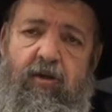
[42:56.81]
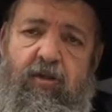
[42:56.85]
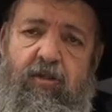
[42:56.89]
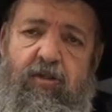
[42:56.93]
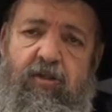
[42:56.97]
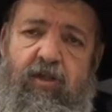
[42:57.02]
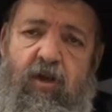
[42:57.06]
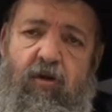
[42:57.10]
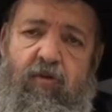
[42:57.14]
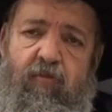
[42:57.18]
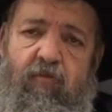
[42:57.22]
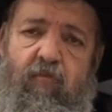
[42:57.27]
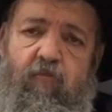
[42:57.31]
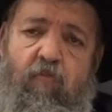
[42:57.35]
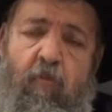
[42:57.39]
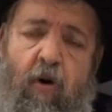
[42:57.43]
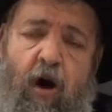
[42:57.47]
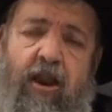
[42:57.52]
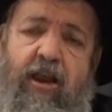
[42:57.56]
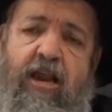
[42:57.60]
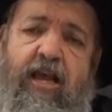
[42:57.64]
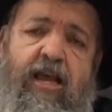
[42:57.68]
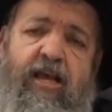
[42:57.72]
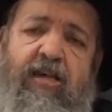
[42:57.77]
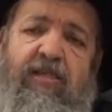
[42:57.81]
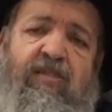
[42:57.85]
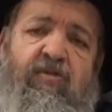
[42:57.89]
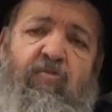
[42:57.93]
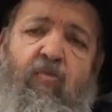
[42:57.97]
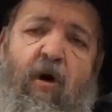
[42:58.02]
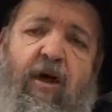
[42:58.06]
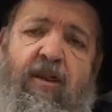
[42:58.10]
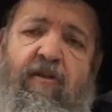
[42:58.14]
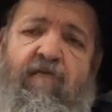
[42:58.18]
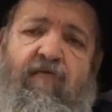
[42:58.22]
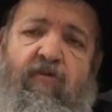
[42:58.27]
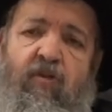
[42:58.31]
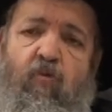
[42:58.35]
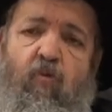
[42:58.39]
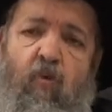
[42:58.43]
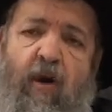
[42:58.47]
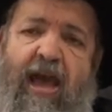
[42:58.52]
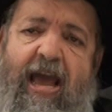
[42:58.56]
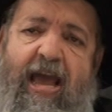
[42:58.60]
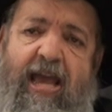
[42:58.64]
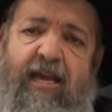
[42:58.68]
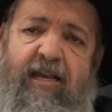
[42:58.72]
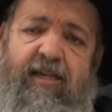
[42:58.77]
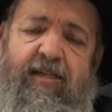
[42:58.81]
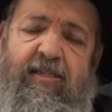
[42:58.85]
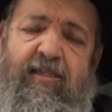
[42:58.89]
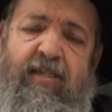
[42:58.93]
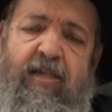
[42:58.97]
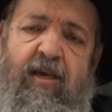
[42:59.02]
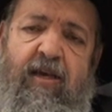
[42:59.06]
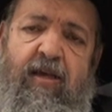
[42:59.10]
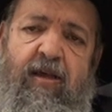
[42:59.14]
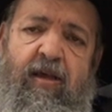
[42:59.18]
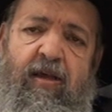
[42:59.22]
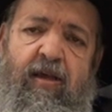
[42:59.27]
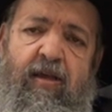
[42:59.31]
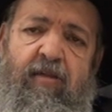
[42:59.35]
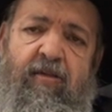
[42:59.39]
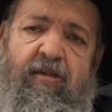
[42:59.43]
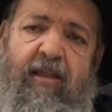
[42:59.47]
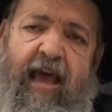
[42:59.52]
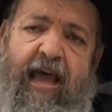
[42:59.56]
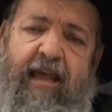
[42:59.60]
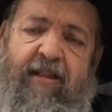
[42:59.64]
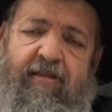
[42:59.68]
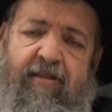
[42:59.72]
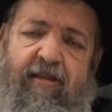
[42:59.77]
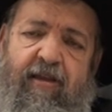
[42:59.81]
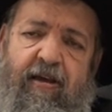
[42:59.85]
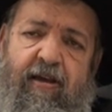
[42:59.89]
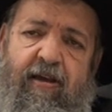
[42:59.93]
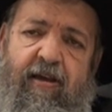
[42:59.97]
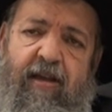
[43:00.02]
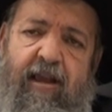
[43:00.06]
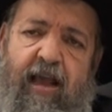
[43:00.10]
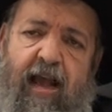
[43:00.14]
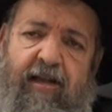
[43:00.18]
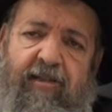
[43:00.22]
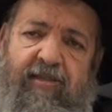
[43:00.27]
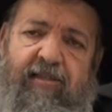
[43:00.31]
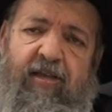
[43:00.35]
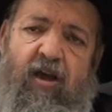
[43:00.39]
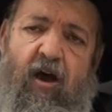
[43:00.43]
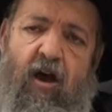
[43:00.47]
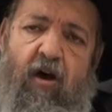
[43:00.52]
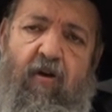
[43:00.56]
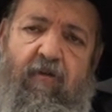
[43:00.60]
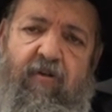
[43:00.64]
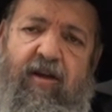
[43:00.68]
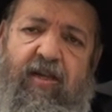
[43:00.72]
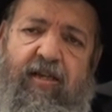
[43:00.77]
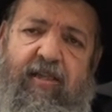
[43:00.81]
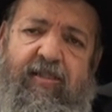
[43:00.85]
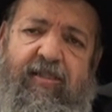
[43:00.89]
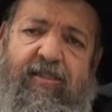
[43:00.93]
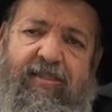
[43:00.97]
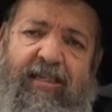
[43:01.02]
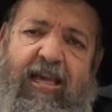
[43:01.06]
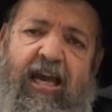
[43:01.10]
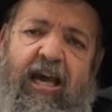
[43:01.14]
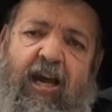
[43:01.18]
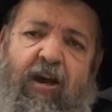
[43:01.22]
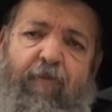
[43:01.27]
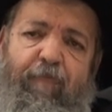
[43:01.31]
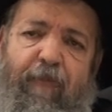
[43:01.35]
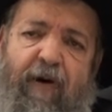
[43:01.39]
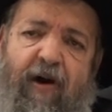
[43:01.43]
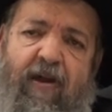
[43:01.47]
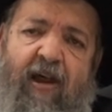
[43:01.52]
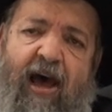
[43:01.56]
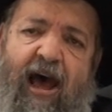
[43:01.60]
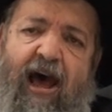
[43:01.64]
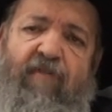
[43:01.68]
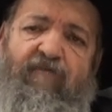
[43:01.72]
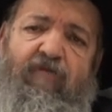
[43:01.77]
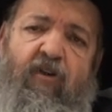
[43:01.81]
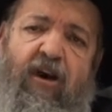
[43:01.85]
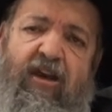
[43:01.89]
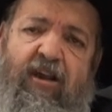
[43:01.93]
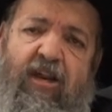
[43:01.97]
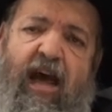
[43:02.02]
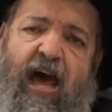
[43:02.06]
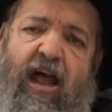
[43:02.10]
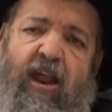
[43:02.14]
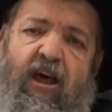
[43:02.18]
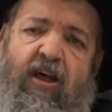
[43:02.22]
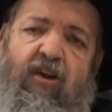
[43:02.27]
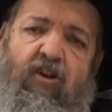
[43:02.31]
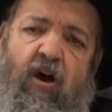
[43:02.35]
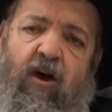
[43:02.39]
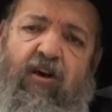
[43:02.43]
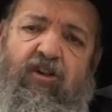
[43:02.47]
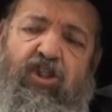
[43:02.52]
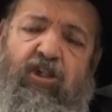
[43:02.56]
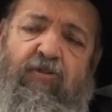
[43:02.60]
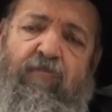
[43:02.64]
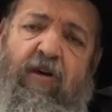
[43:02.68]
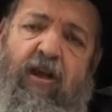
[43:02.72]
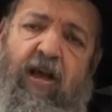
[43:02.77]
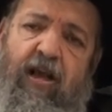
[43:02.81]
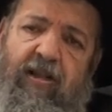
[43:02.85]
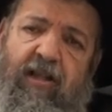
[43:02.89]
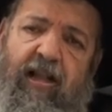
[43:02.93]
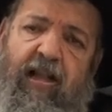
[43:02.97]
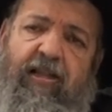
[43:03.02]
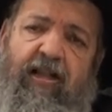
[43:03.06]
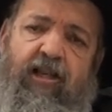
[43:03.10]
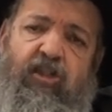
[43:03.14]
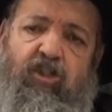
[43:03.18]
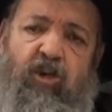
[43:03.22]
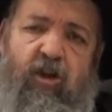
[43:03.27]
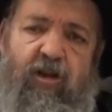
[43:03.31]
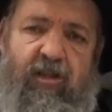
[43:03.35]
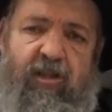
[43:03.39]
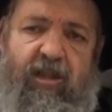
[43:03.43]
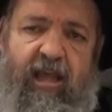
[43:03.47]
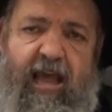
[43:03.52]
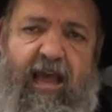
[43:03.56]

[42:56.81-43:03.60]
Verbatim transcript: So money is one of the ways that the uh, is tichbar avoid nashim, that they shouldn't